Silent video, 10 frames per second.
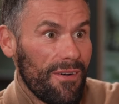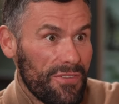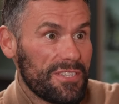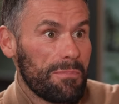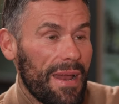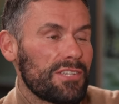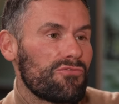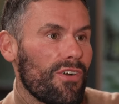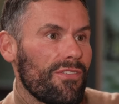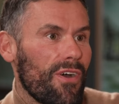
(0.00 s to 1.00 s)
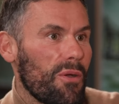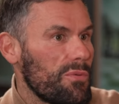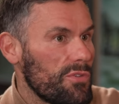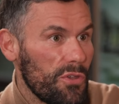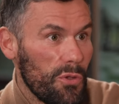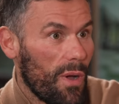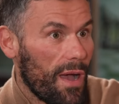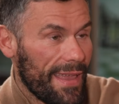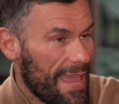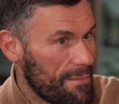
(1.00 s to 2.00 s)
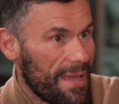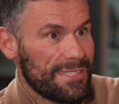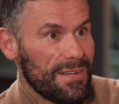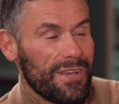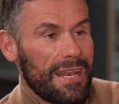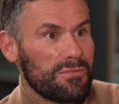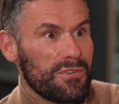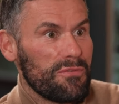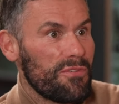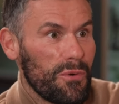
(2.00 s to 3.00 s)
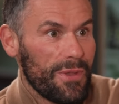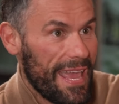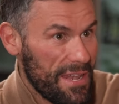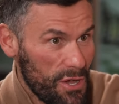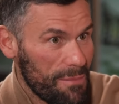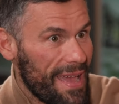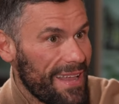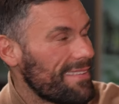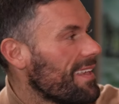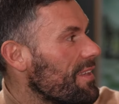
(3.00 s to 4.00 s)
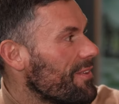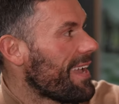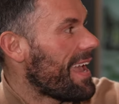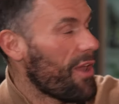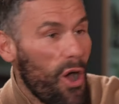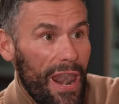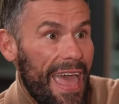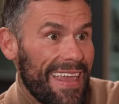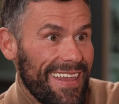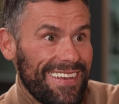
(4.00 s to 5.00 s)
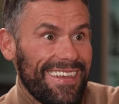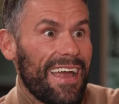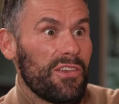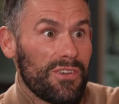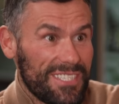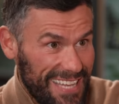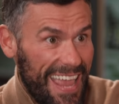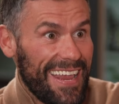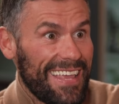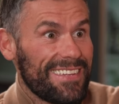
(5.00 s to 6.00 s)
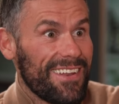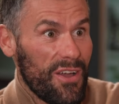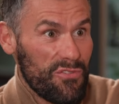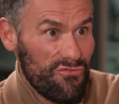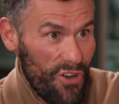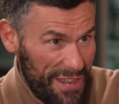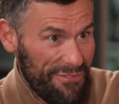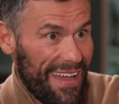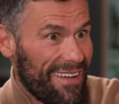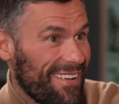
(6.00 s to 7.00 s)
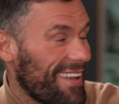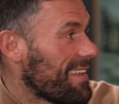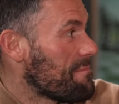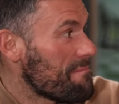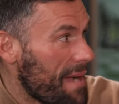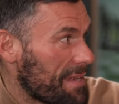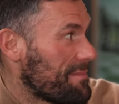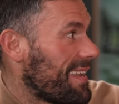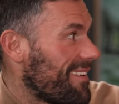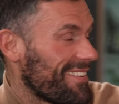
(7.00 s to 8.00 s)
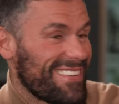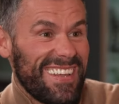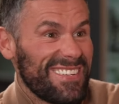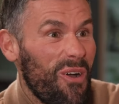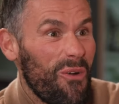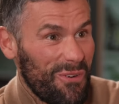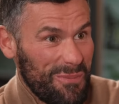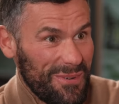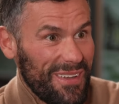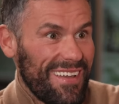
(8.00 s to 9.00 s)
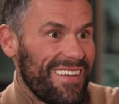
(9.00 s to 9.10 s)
of the Spanish rondo, you are getting made to look an absolute fool. You're getting nutmegged, you're getting olayed, and you're staying inside running around like yeah. a madman. Honestly, it's horrible.